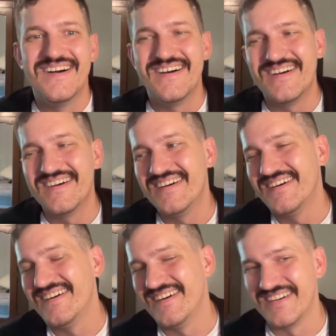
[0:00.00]

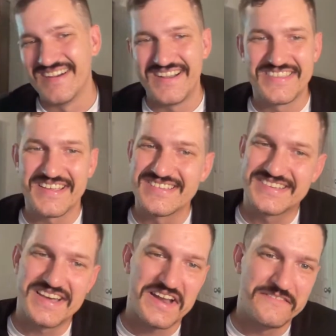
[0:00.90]
I think it's
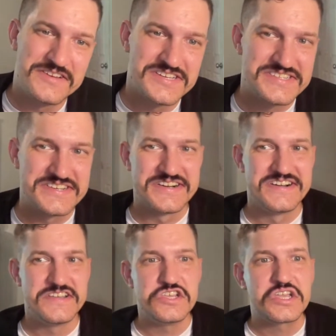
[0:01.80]
kind of just
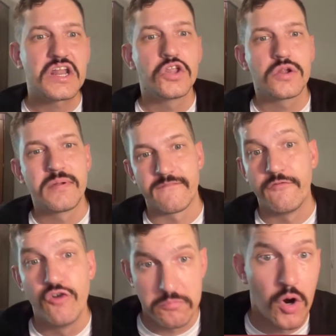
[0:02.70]
you get a little bit of a
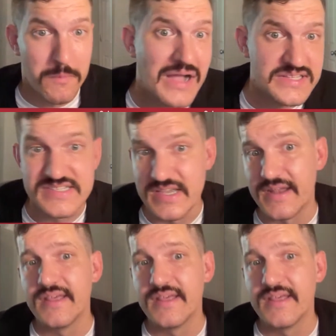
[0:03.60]
football mindset